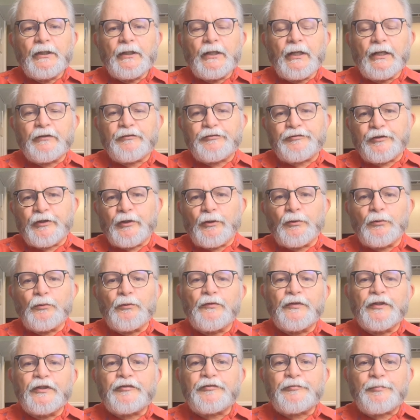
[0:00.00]
And so
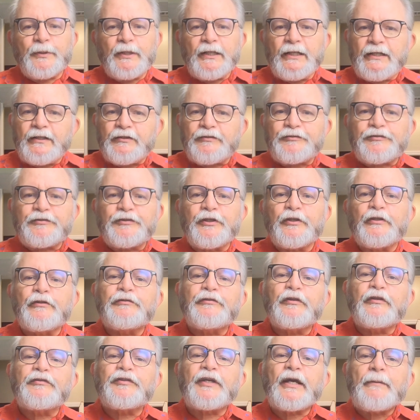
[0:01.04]
this piece
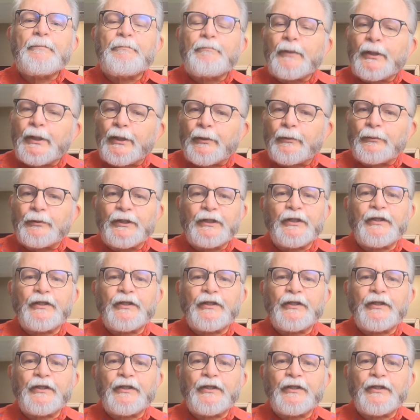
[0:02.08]
uses a mode,